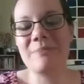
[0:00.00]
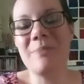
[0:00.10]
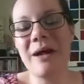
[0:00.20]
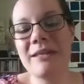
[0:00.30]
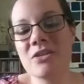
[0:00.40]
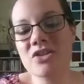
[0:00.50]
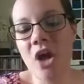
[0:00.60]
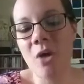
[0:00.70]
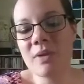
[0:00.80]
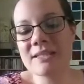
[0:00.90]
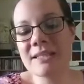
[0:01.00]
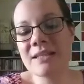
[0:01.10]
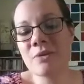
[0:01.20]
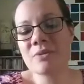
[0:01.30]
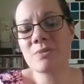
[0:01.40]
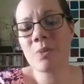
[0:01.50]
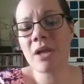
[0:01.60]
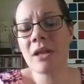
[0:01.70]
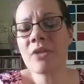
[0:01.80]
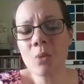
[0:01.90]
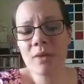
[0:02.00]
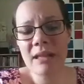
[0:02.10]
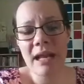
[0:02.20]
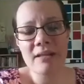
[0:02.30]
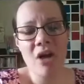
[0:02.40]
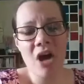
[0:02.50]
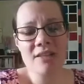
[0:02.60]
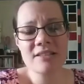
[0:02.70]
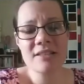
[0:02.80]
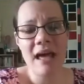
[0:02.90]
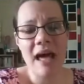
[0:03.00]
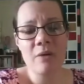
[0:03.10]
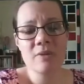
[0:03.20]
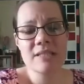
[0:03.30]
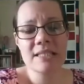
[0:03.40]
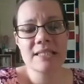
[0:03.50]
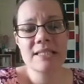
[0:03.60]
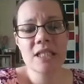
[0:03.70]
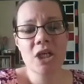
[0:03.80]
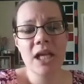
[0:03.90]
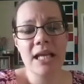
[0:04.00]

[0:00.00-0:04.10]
But there was another one that I lost that I was considering.